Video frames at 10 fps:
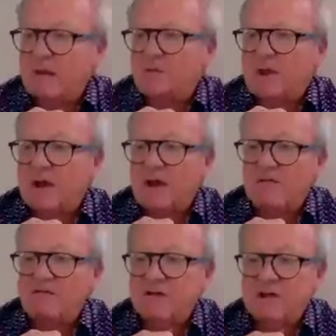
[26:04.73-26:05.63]
And
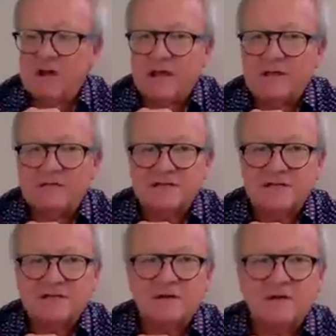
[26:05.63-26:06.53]
by having the
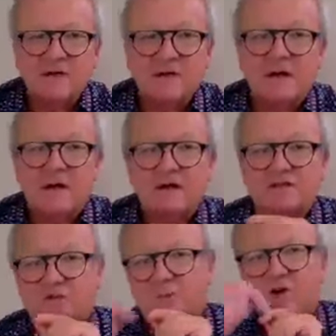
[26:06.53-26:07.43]

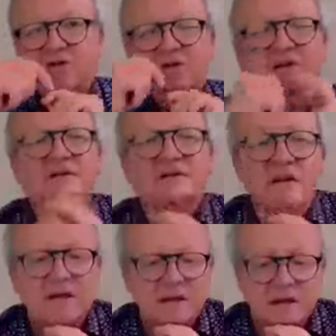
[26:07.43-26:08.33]
laser spots
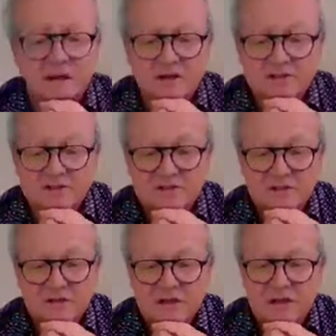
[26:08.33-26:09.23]
inside the
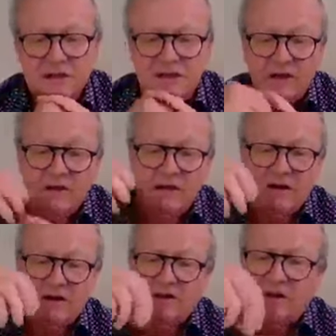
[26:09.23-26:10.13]
glass, it
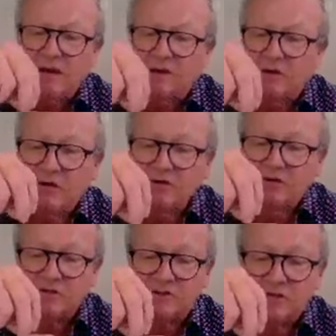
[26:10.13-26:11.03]

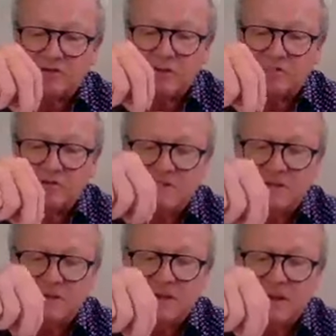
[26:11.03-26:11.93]
concentrates
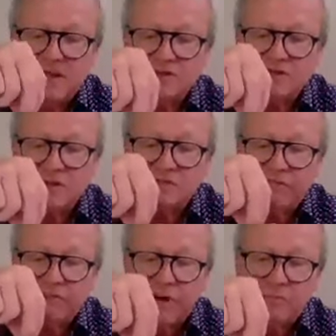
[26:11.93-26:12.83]
obviously the action
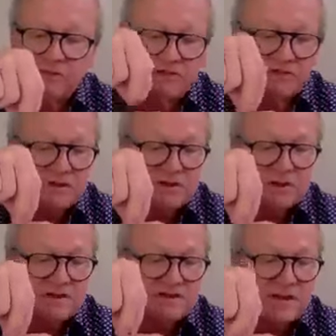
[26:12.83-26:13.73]
of the bubbles
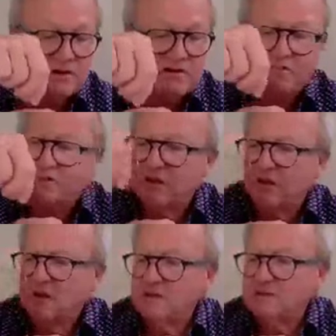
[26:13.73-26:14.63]
in the center of the
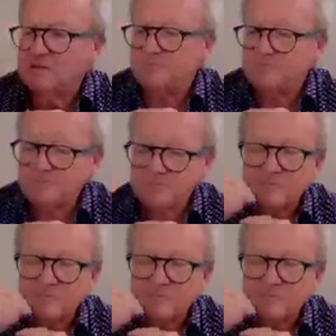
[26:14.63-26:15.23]
glass,